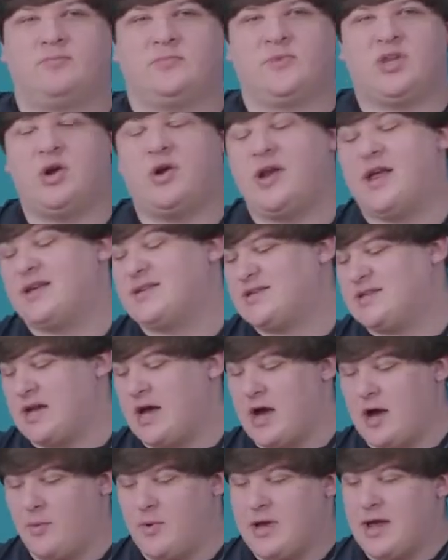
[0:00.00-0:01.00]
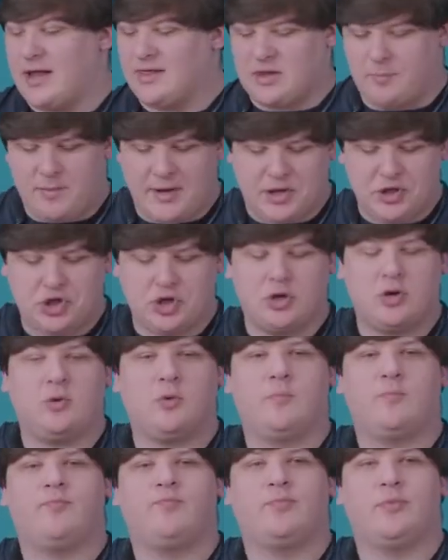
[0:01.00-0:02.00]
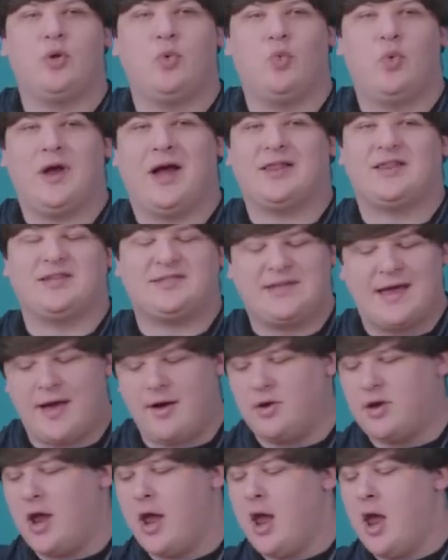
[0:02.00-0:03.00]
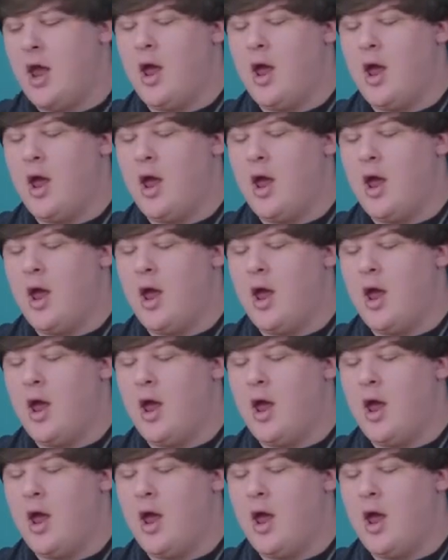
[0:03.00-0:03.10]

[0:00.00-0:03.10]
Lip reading: There it is. We got the picture, we got the sound.